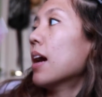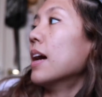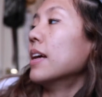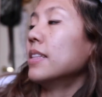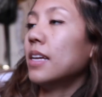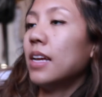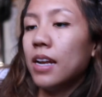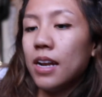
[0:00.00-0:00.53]

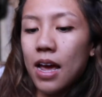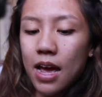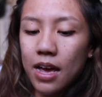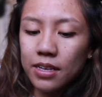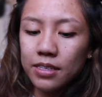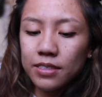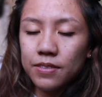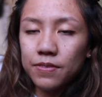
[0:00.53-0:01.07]
And then
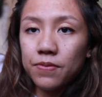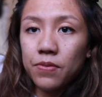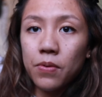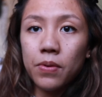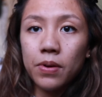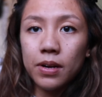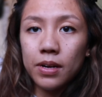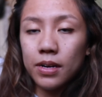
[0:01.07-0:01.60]
as
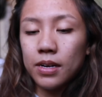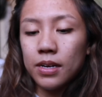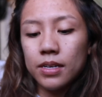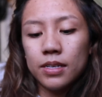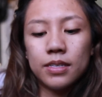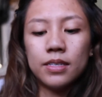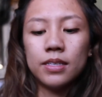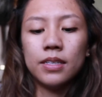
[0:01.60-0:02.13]
for
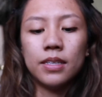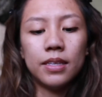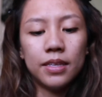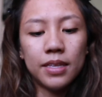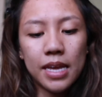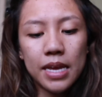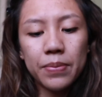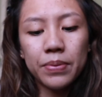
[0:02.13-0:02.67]

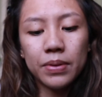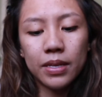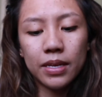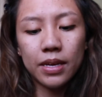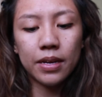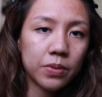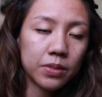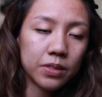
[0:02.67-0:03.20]

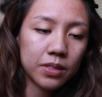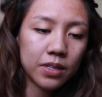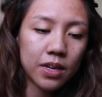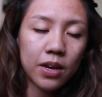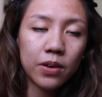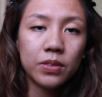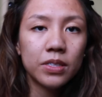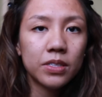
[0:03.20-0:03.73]
labeling,
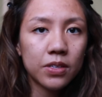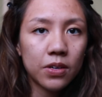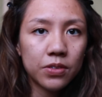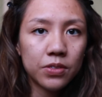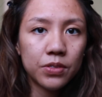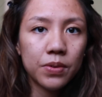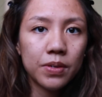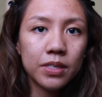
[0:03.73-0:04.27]
I only
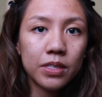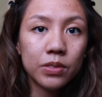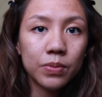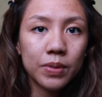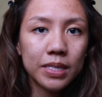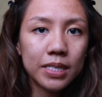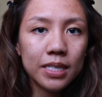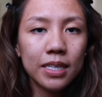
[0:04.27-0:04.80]
started doing this
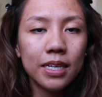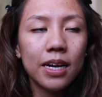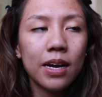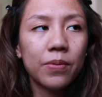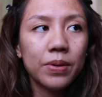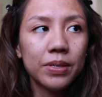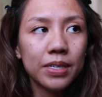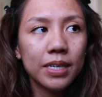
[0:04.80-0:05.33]
recently. I
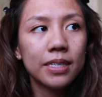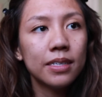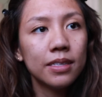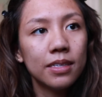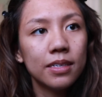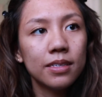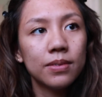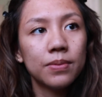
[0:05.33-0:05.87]
wish I did
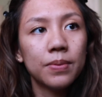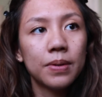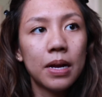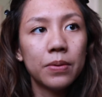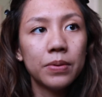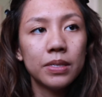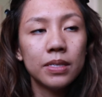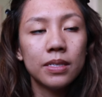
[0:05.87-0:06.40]
this when
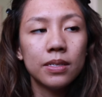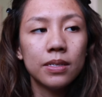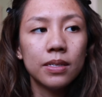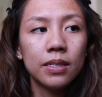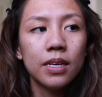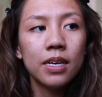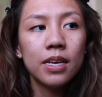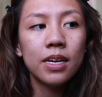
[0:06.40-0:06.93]
I was
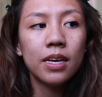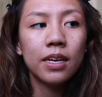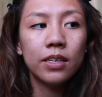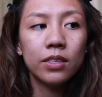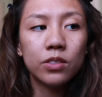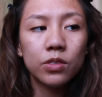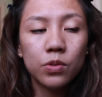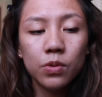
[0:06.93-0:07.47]
still
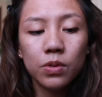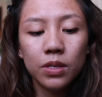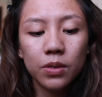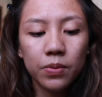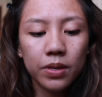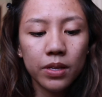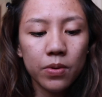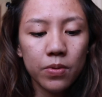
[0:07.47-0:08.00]
in school. It
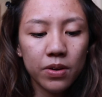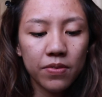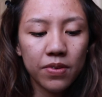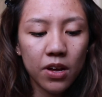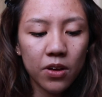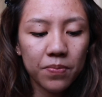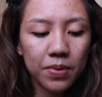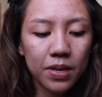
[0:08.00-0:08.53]
really would have
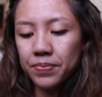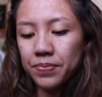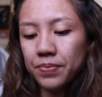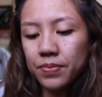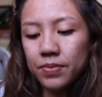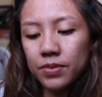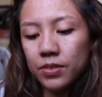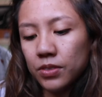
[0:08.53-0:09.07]
helped me
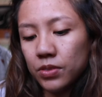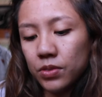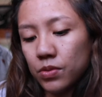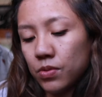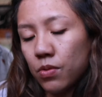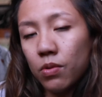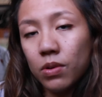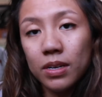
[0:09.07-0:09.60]
just
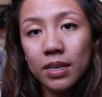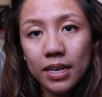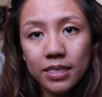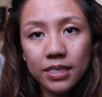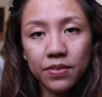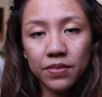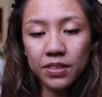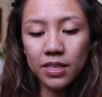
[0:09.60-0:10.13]

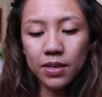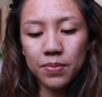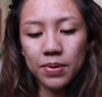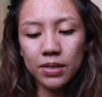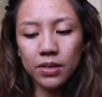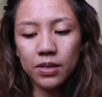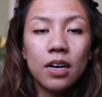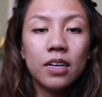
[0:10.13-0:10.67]
organize everything
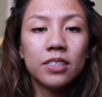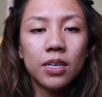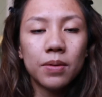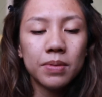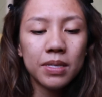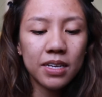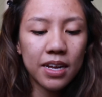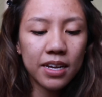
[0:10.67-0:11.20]
better. On top
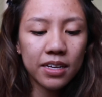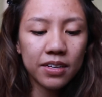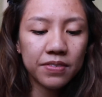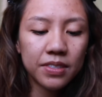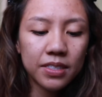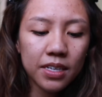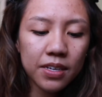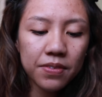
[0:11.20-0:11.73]
of the negative
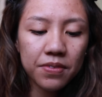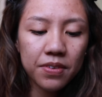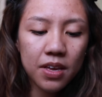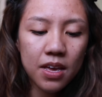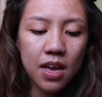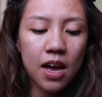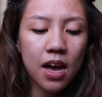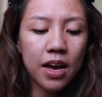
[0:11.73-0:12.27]
sleeve,
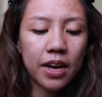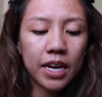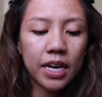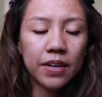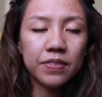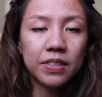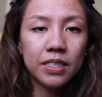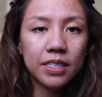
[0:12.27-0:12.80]
I
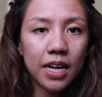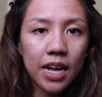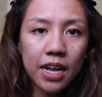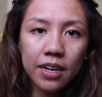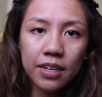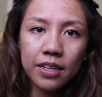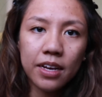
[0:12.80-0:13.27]
have the date.